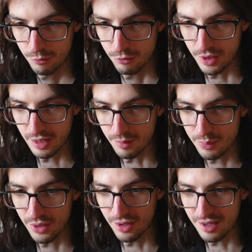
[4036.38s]
Fitting that it
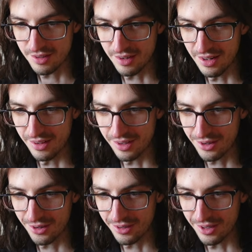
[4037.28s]
paralyzed an ally
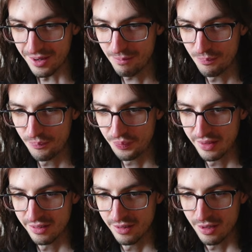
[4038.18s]
card, yeah.
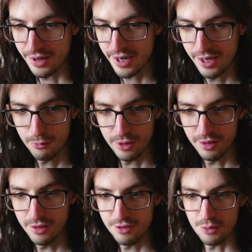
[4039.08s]
I kind of
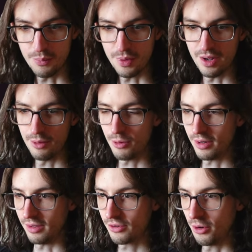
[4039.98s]
wanted this to I
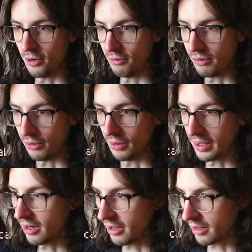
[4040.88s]
wanted this card to feel
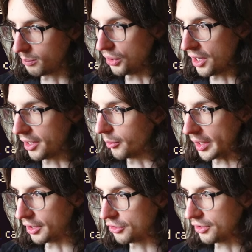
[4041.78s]
like kind of like a blind
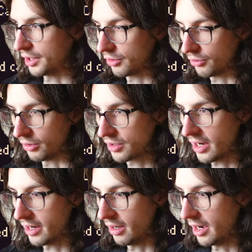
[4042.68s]
rage thing. So it's
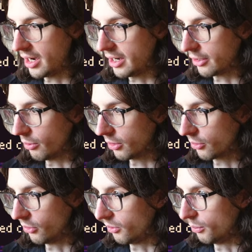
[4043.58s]
got a high
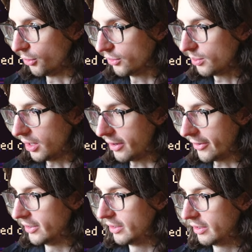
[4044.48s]
critical
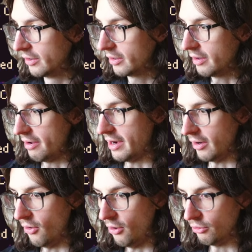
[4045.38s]
multiplier, and
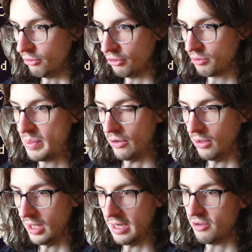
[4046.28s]
it also just
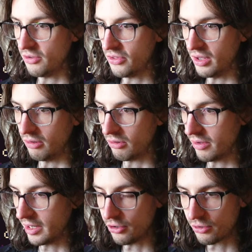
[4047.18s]
paralyzes things
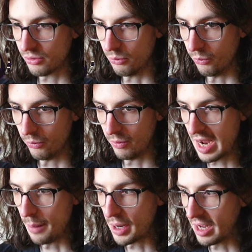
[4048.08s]
like just
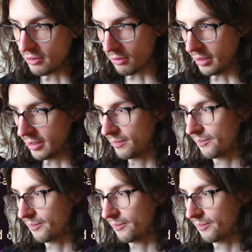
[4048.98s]
haphazardly.